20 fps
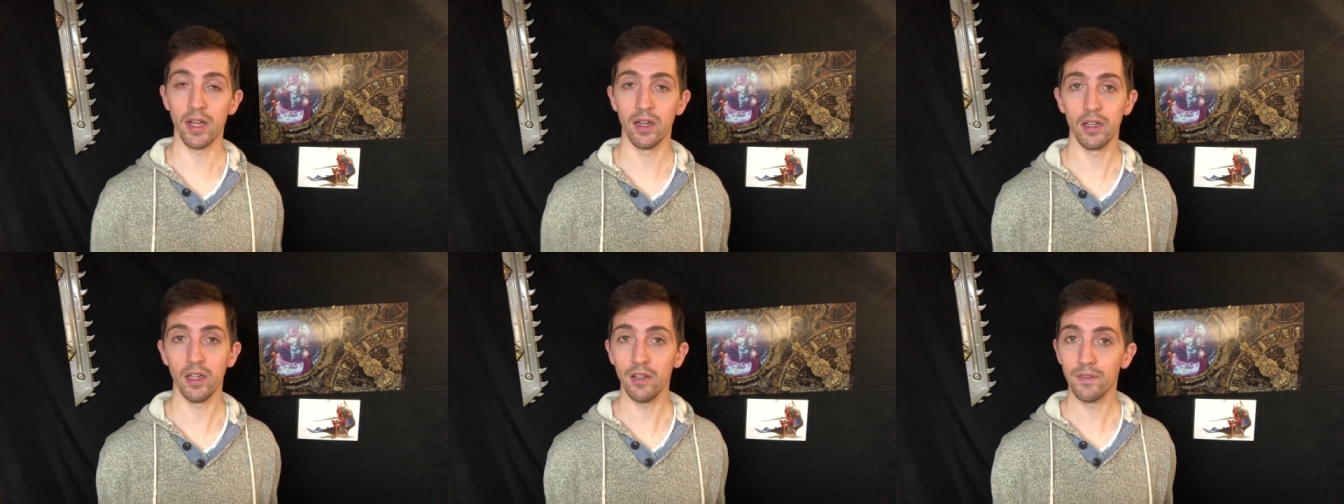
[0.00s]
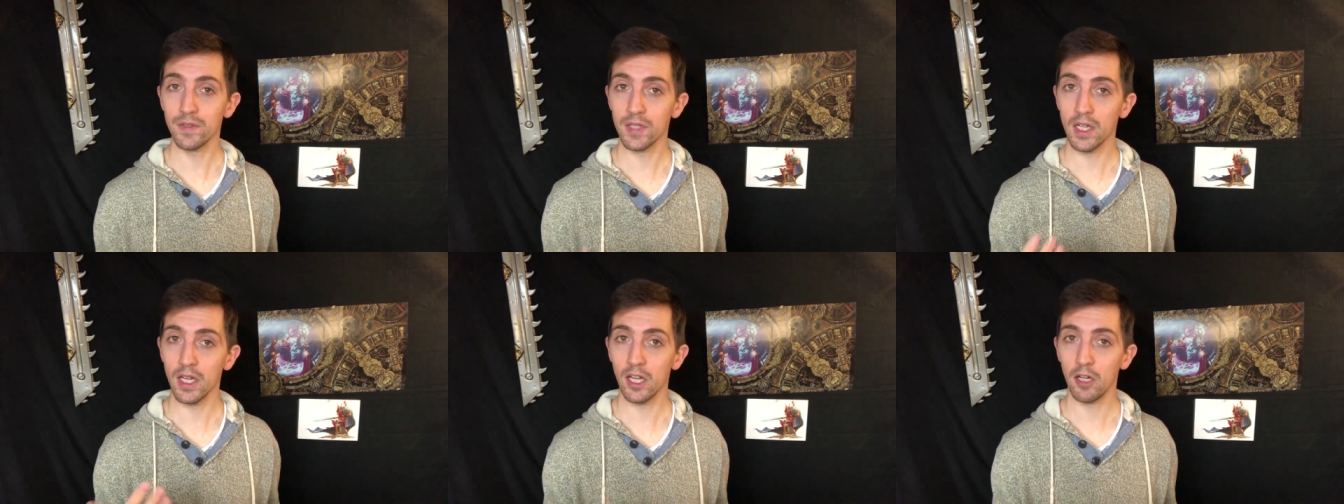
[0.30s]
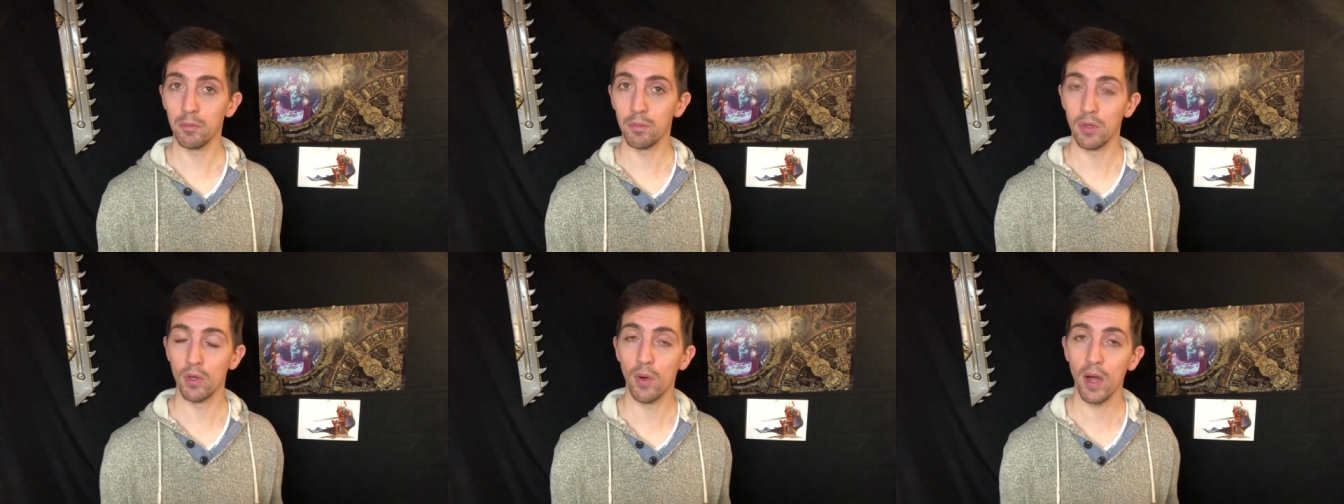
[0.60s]
I'd love to
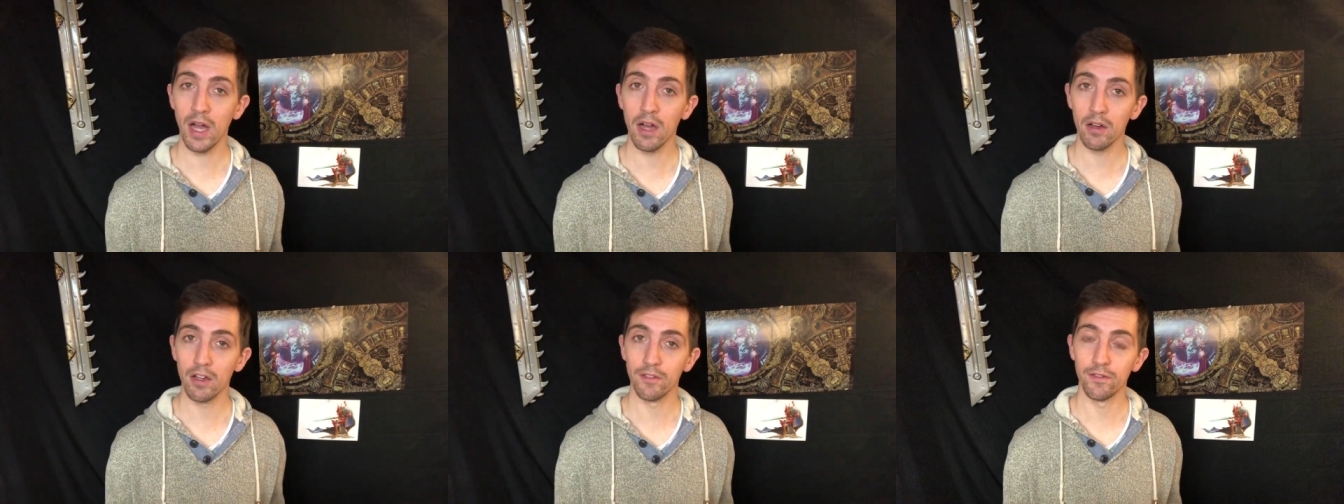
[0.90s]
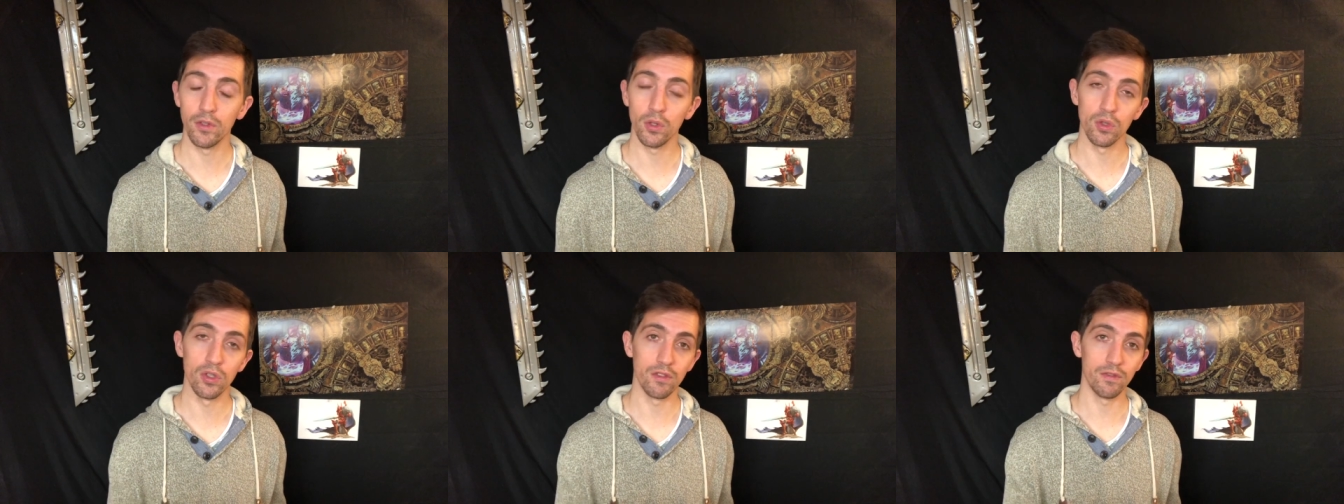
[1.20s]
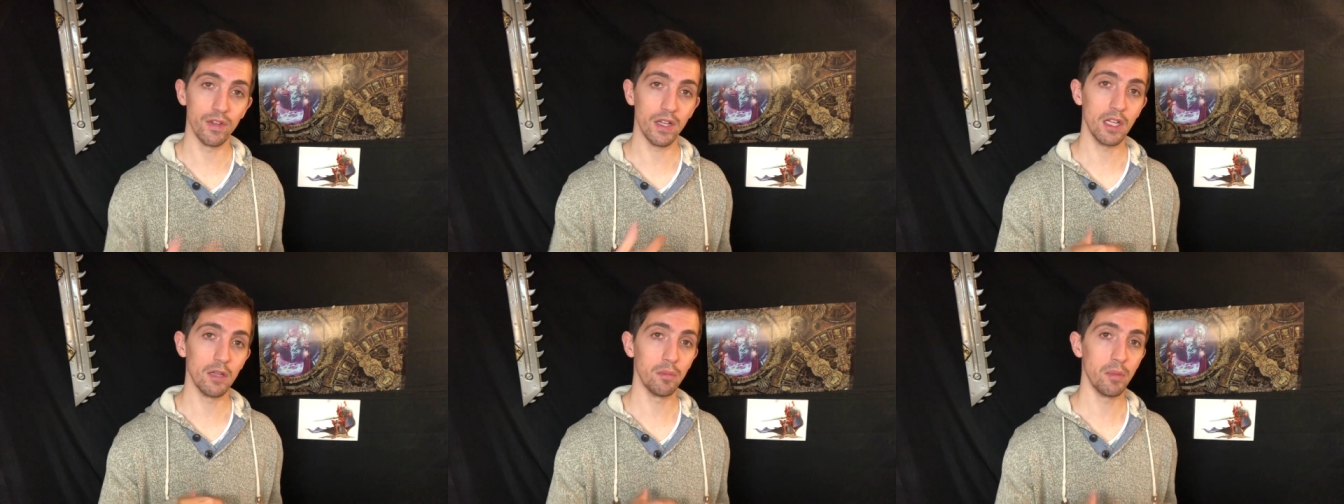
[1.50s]
help you out if you're
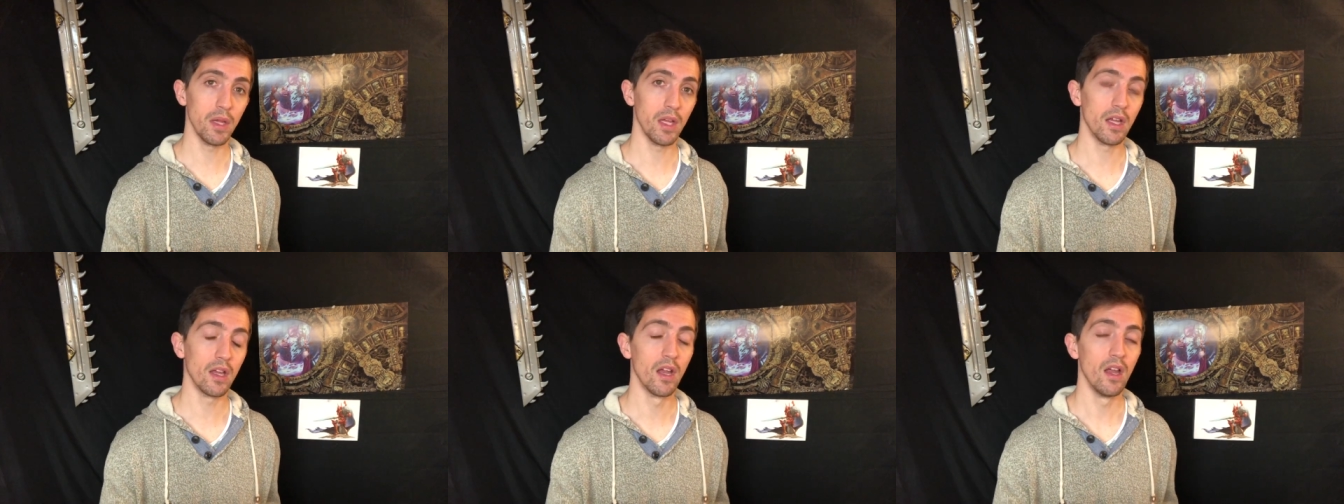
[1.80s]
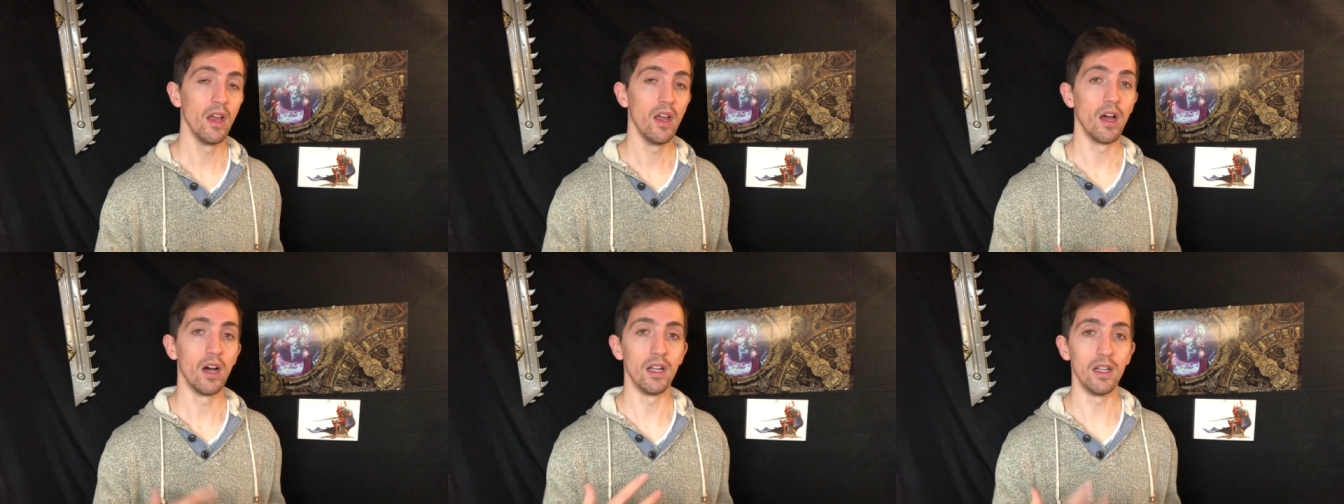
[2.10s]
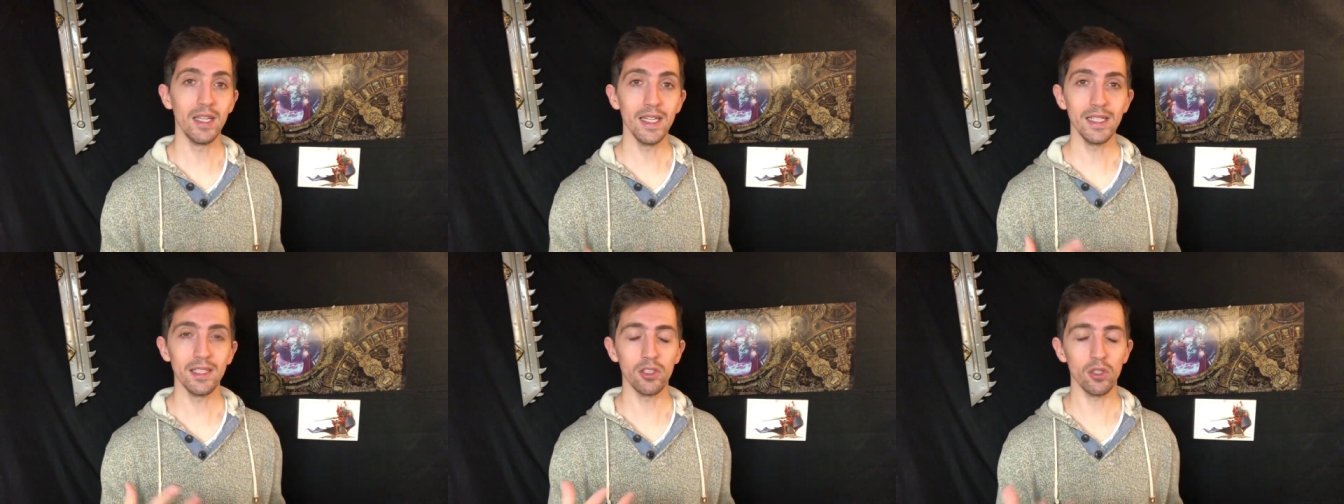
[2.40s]
developing a
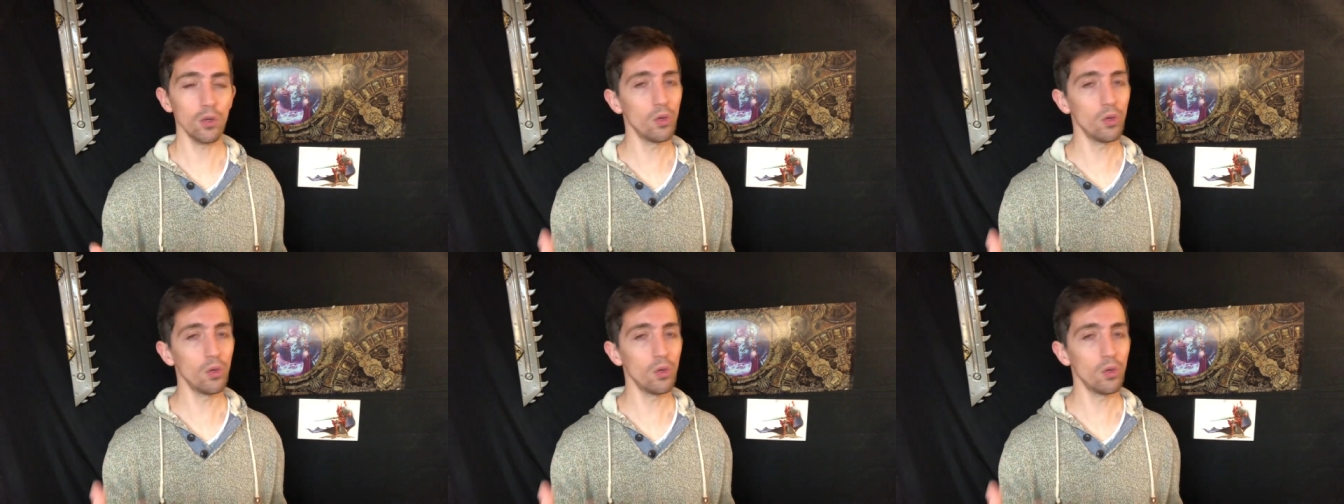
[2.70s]
list,